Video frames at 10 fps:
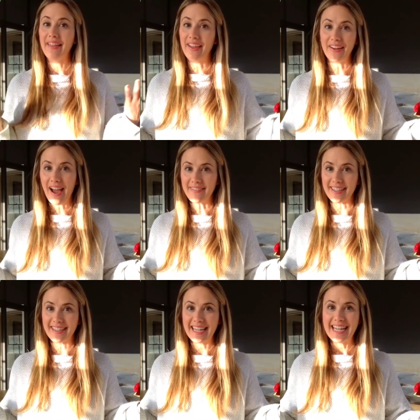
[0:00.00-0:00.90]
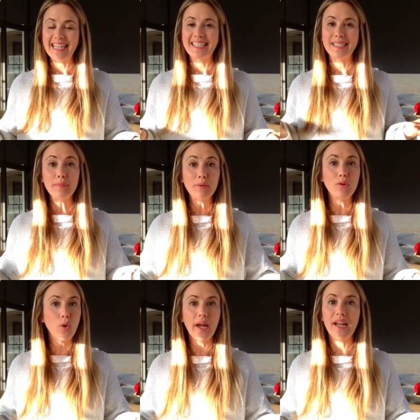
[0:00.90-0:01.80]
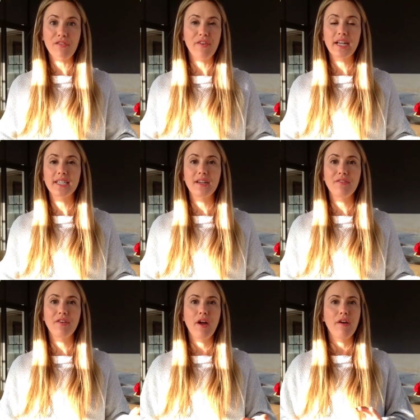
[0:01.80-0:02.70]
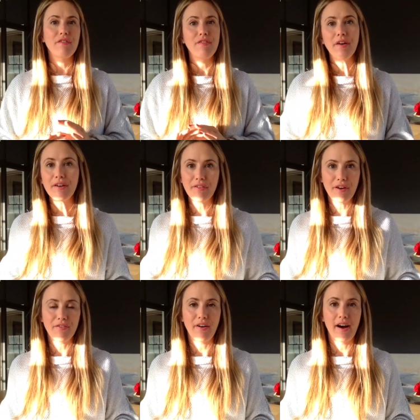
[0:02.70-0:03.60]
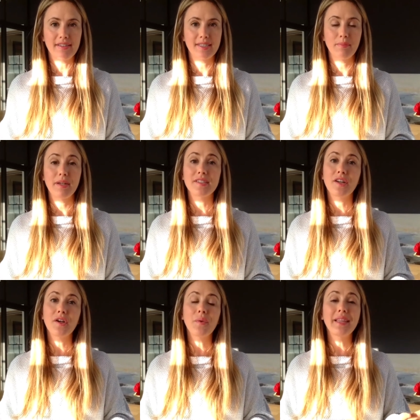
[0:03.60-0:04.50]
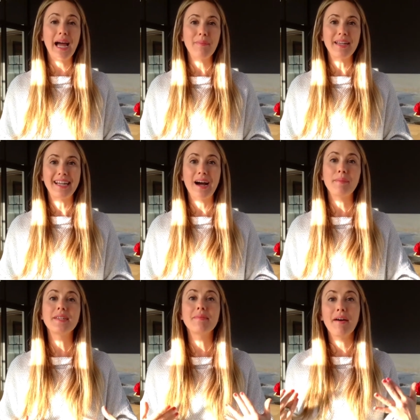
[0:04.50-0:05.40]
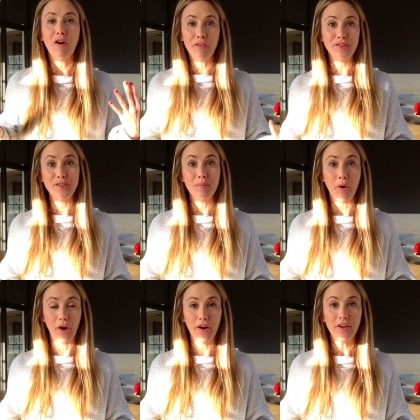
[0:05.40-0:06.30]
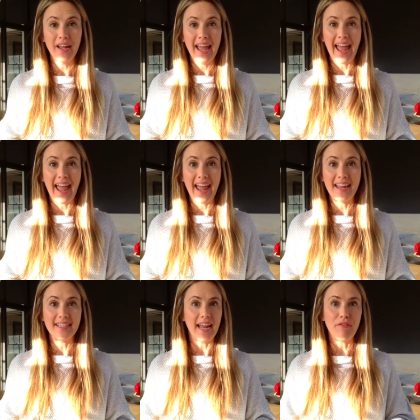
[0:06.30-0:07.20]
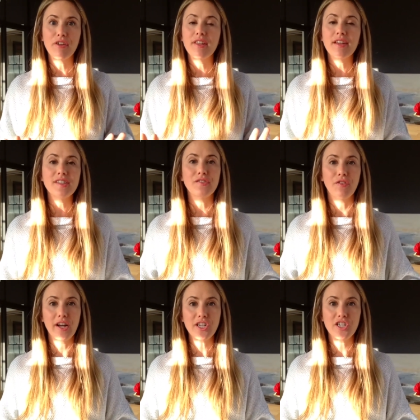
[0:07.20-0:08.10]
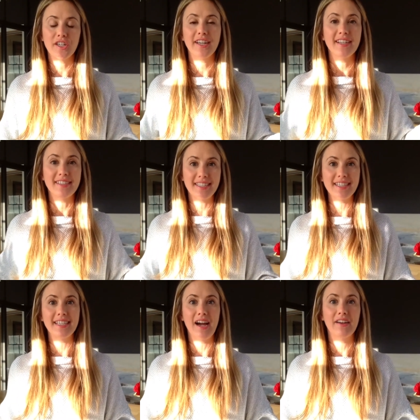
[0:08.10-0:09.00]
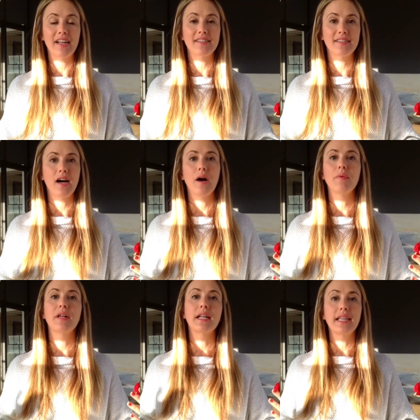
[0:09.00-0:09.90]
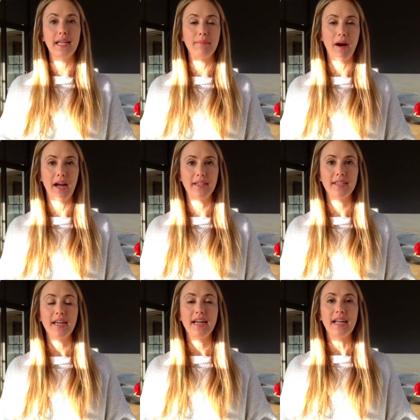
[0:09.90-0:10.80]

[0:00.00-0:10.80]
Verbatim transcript: And there you have it. Simple, quick, effective, very, very fast, but it's going to allow me to come into my office tomorrow and everything is fresh and I can sit down and start with a clear mind